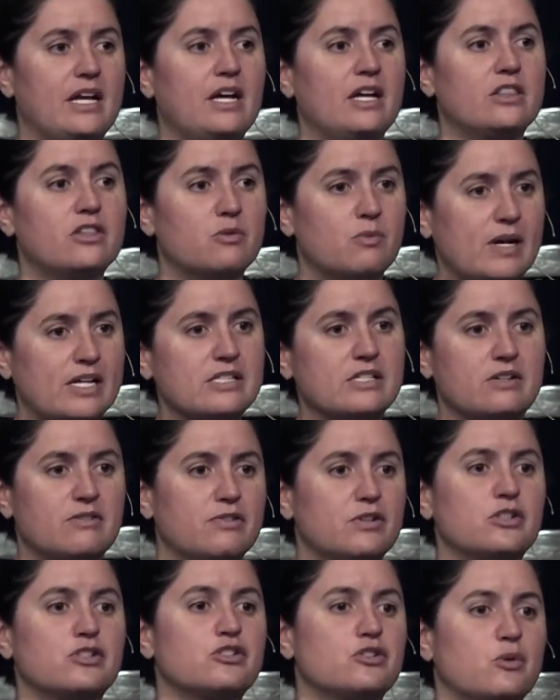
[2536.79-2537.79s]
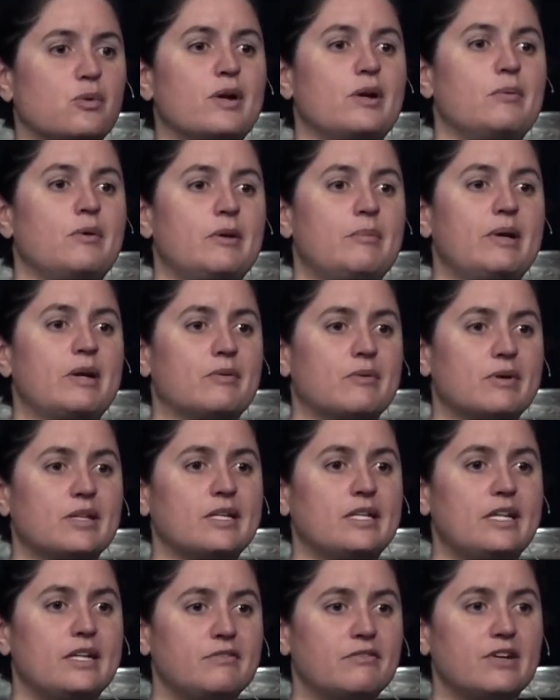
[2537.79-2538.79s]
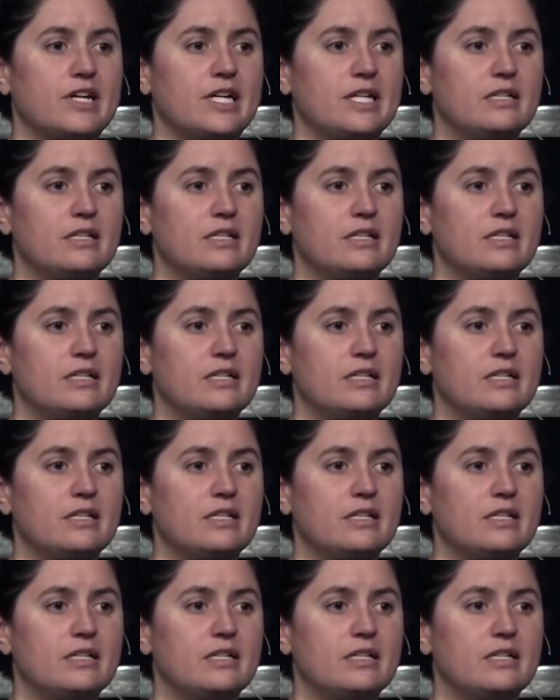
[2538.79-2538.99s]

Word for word: the rest of her story would have been really different.